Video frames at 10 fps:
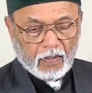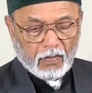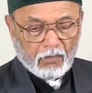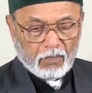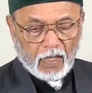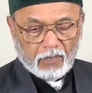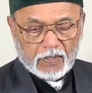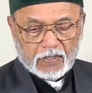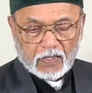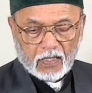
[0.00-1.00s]

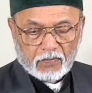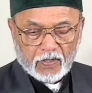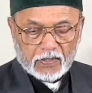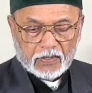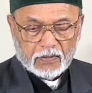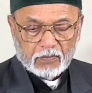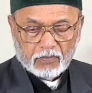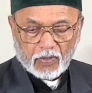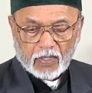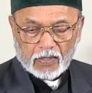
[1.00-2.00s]
Mehmed's conquest
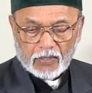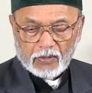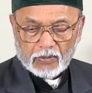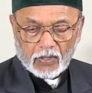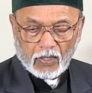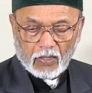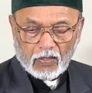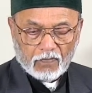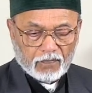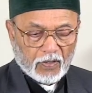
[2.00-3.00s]
brought a new
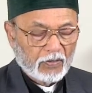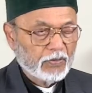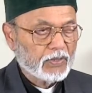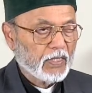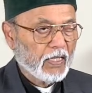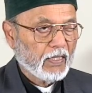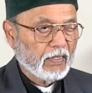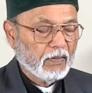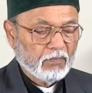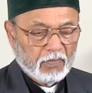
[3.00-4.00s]
call for a crusade
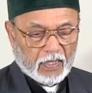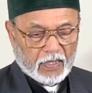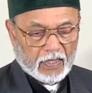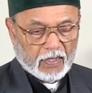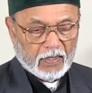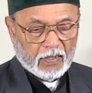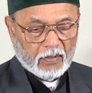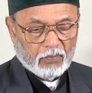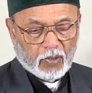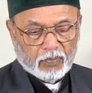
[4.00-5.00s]
by
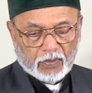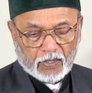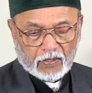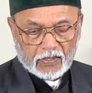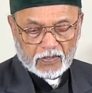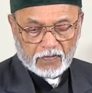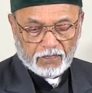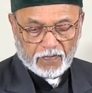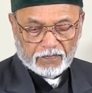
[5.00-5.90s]
Pope Nicholas V.